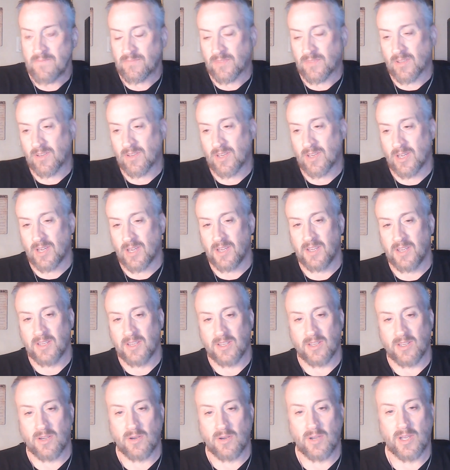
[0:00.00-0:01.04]
Okay,
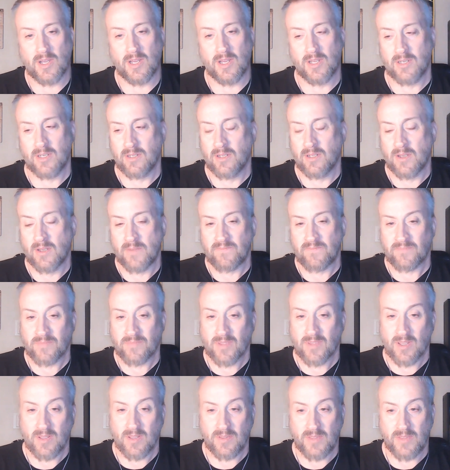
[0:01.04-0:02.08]
you know, and
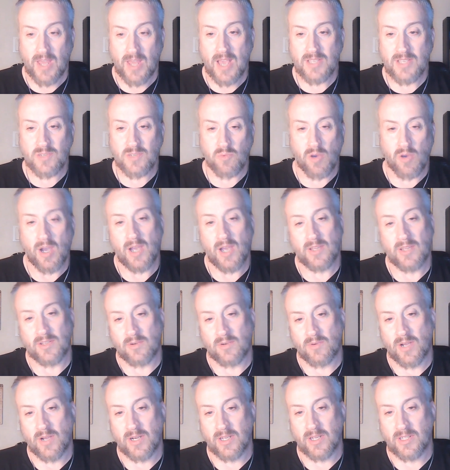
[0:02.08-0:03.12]
that's why they're
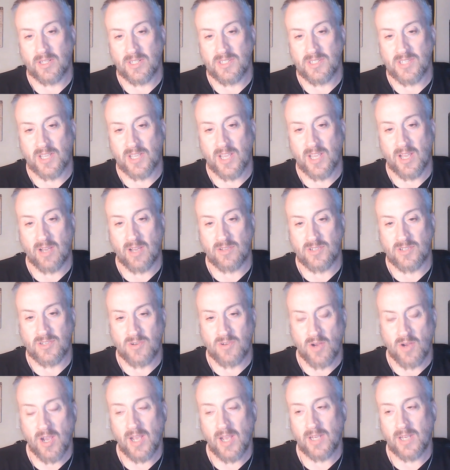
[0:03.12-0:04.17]
writing these accounts.
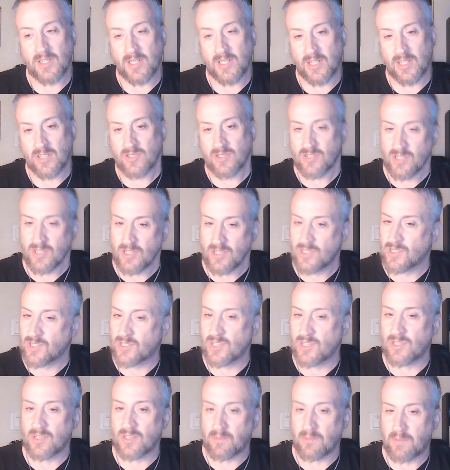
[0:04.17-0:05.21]
Trying to get Jesus
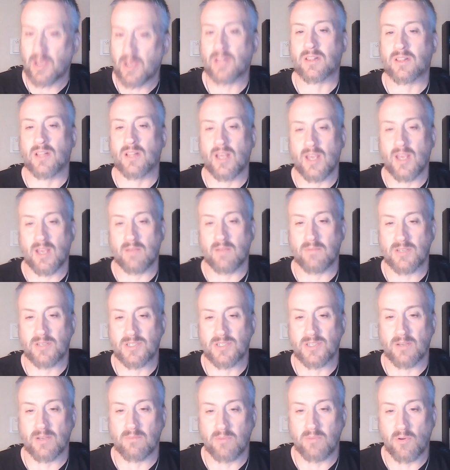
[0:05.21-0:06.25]
into Bethlehem at
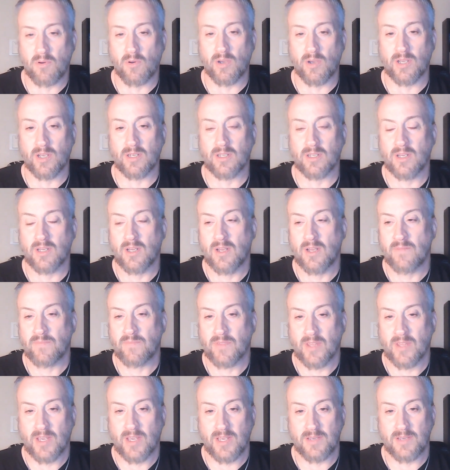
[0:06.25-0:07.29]
some point
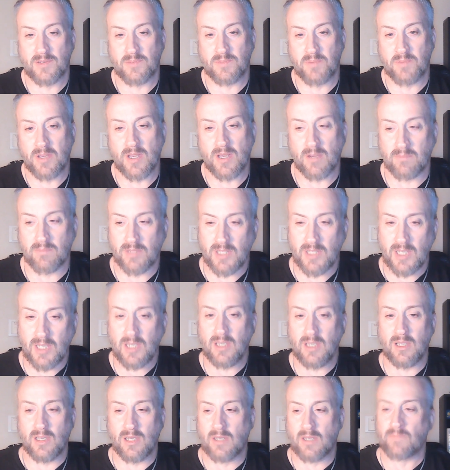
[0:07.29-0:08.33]
is become
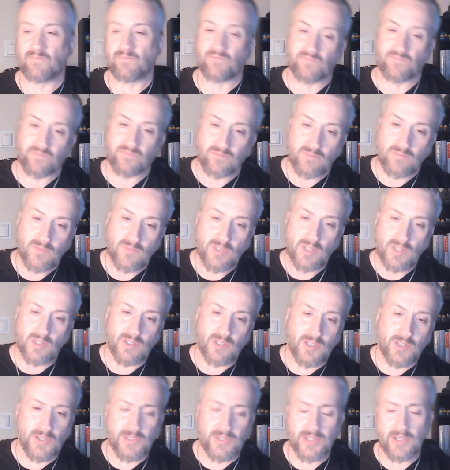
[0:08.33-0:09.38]
key
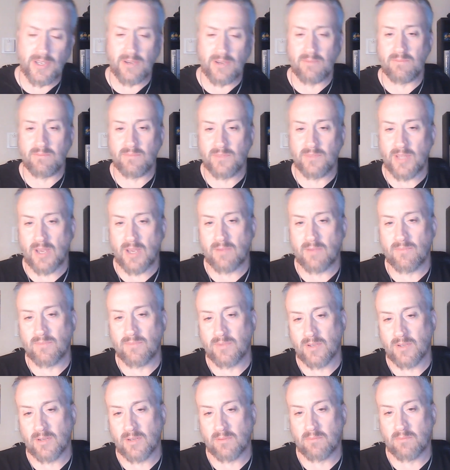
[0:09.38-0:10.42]
to them
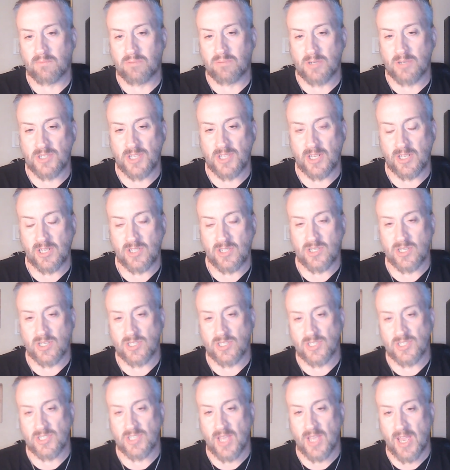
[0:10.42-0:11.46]
presenting
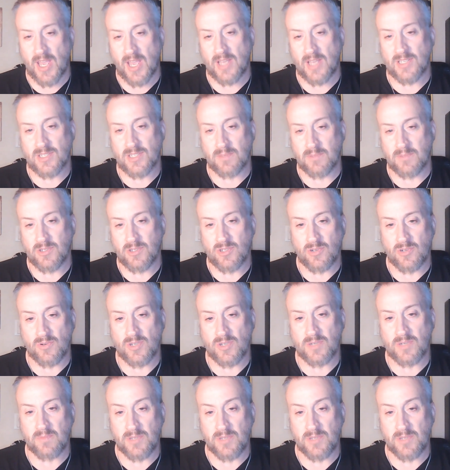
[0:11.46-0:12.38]
Jesus as the Jewish